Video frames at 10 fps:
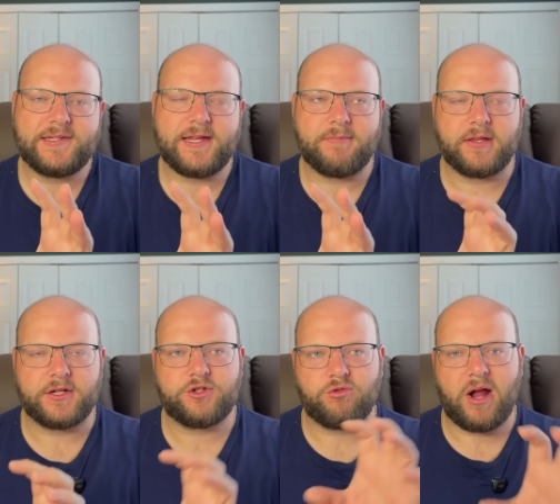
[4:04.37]
something
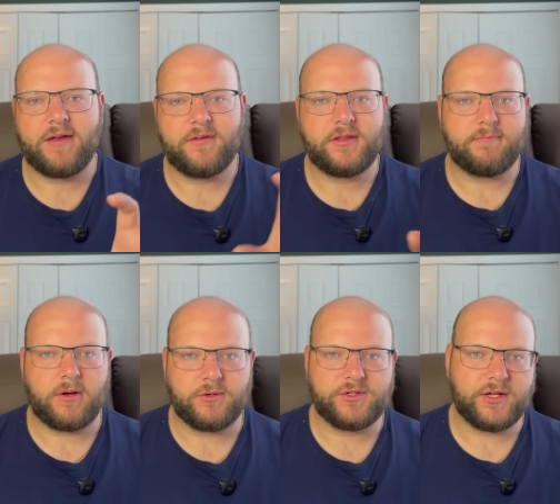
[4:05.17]
that's driving the
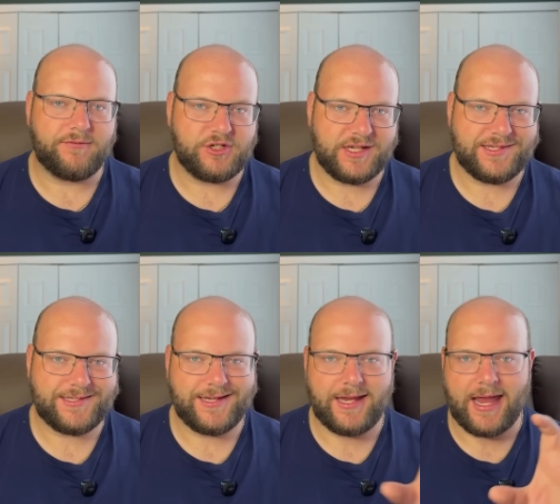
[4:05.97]
most of Gen
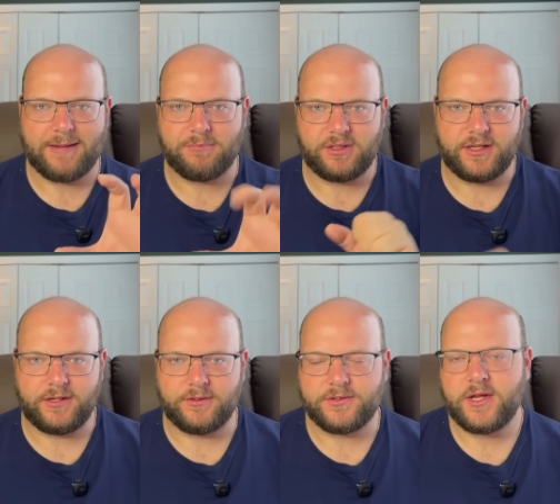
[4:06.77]
Z and
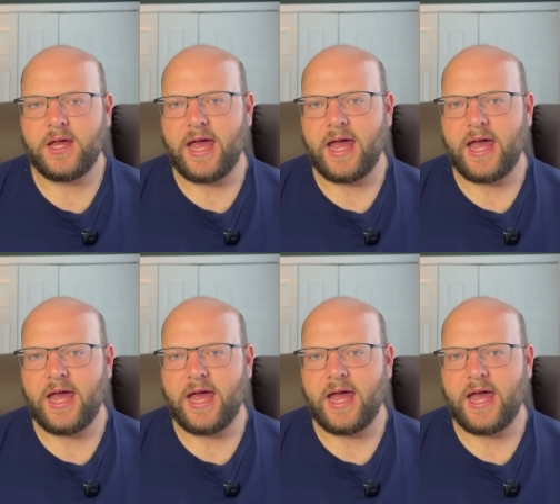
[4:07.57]
millennials